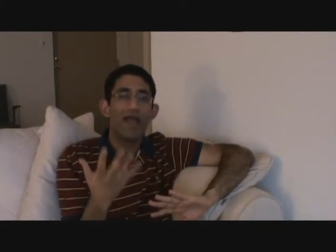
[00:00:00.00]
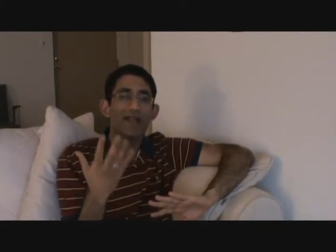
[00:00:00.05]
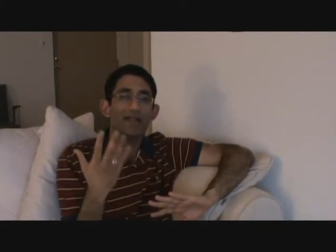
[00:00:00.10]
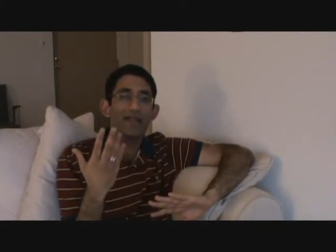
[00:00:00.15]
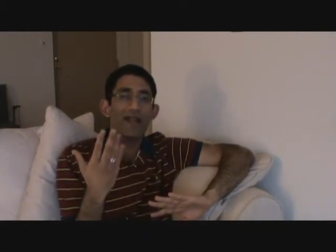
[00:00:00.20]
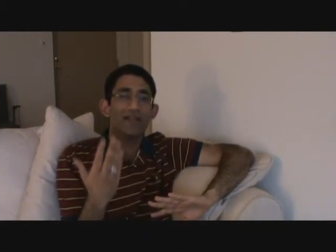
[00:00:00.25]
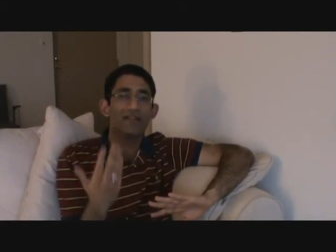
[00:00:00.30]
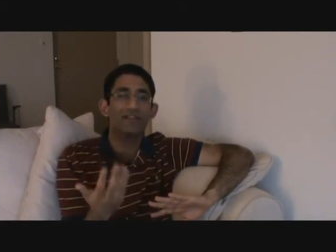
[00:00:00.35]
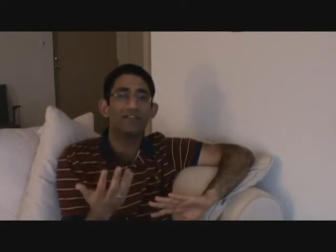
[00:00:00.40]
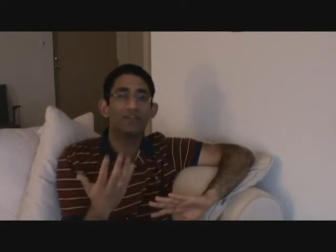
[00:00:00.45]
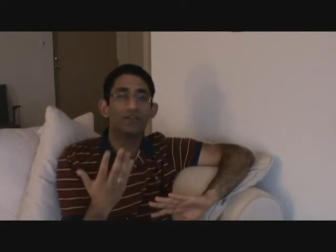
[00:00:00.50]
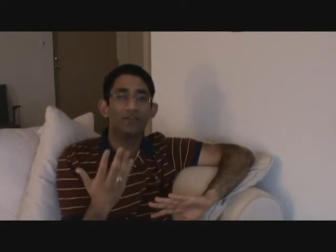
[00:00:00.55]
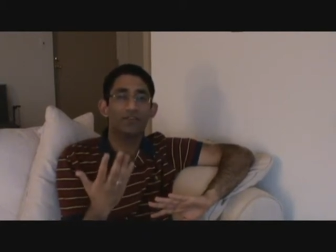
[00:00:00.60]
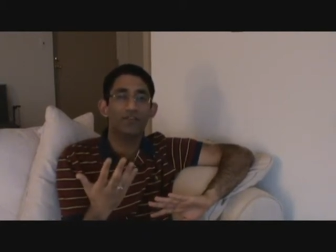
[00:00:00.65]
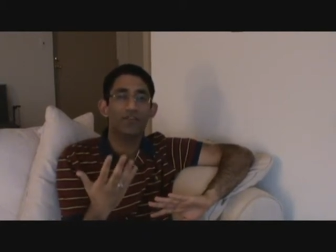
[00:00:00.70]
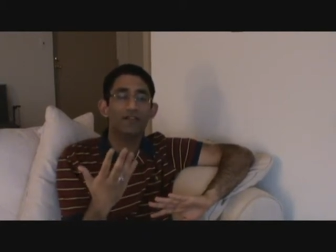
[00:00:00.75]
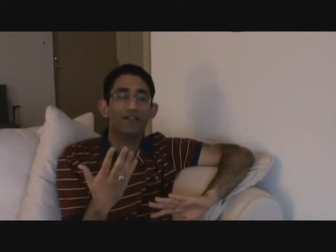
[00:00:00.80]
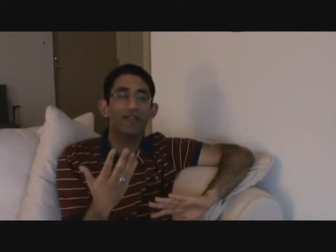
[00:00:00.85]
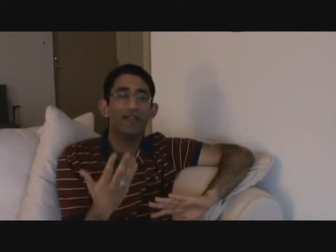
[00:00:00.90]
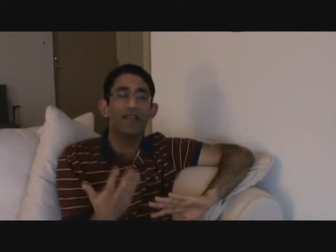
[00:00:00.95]
and that is
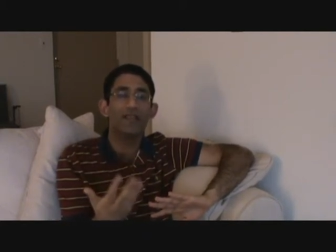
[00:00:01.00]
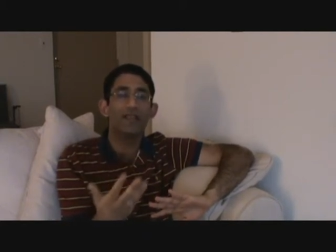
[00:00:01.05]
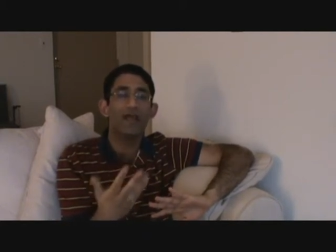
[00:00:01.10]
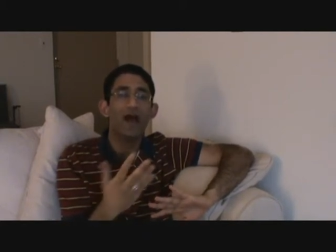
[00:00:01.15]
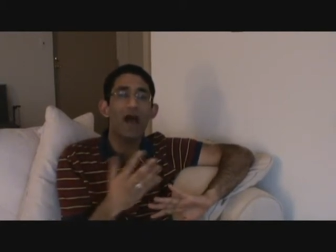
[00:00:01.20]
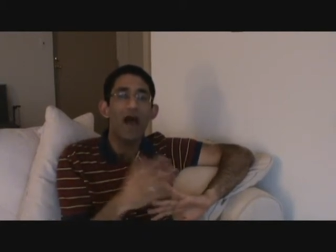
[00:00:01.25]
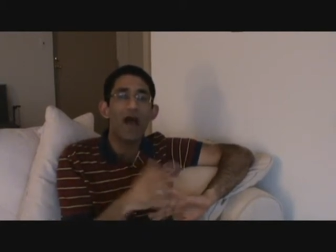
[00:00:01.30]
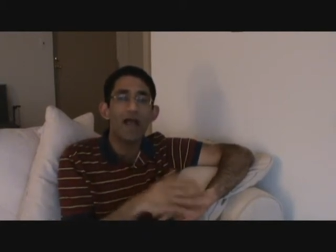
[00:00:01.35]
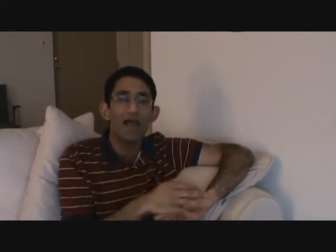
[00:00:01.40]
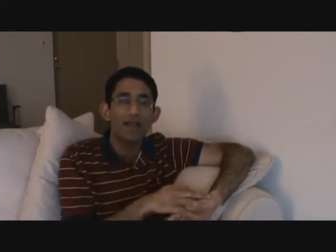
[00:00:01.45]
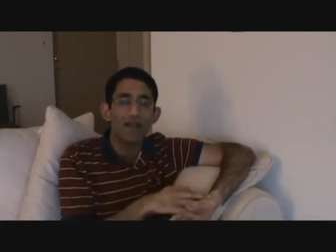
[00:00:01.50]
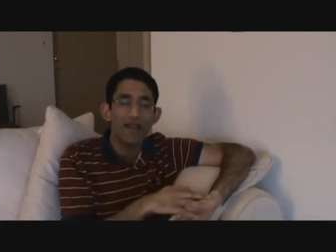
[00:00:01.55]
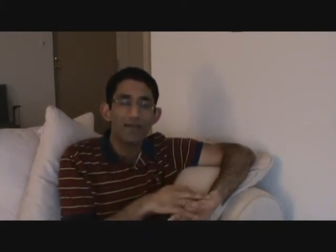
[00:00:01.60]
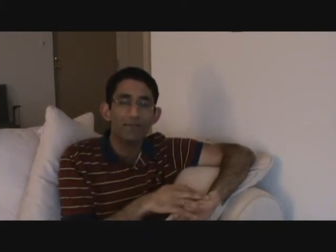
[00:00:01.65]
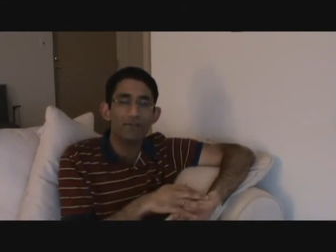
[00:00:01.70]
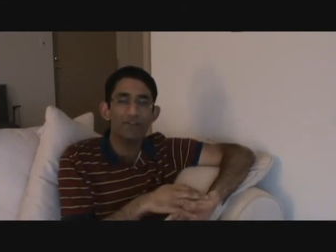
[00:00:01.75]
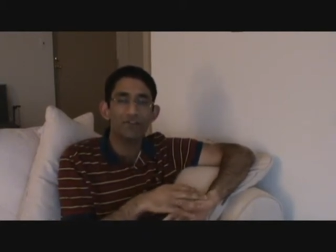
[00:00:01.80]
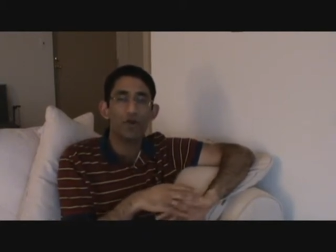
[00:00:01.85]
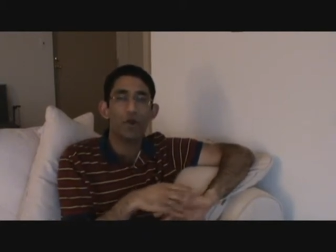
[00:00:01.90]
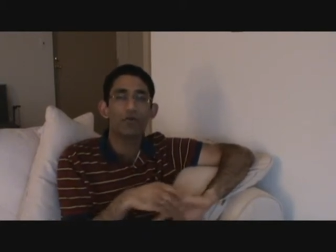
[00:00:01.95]
resulting in a higher
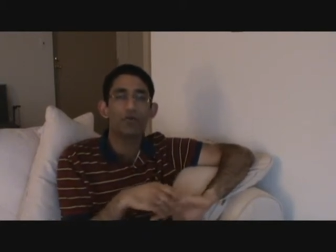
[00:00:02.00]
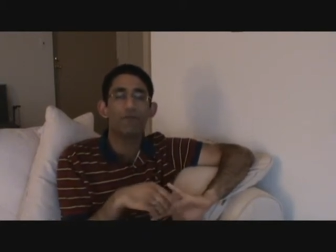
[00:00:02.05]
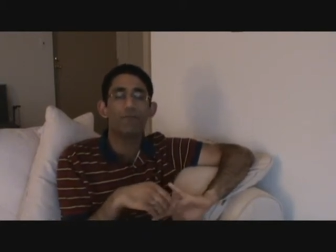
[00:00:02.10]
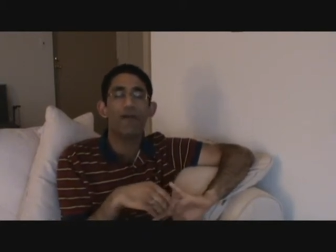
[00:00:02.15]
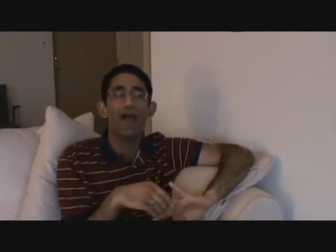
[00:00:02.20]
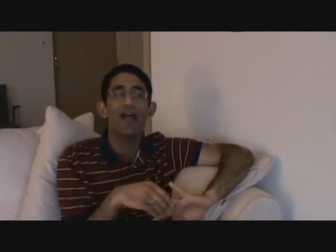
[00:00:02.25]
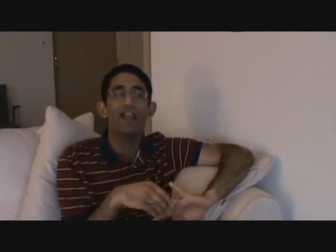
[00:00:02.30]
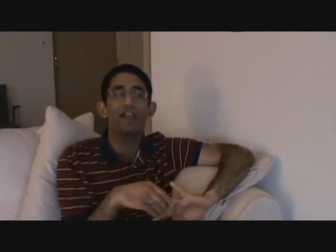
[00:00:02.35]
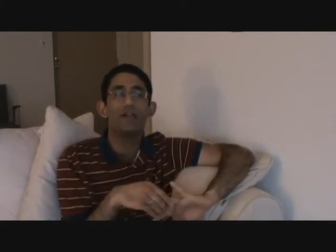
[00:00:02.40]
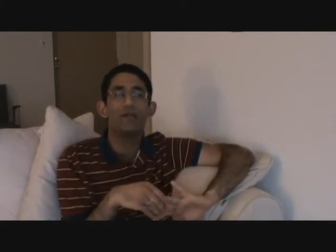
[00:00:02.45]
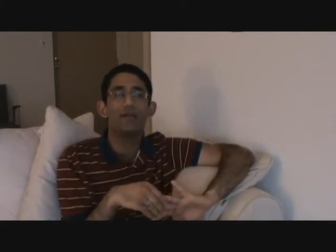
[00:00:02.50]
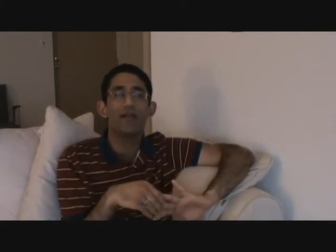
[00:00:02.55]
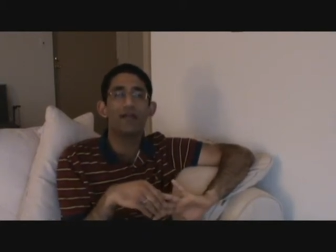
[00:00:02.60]
average order value,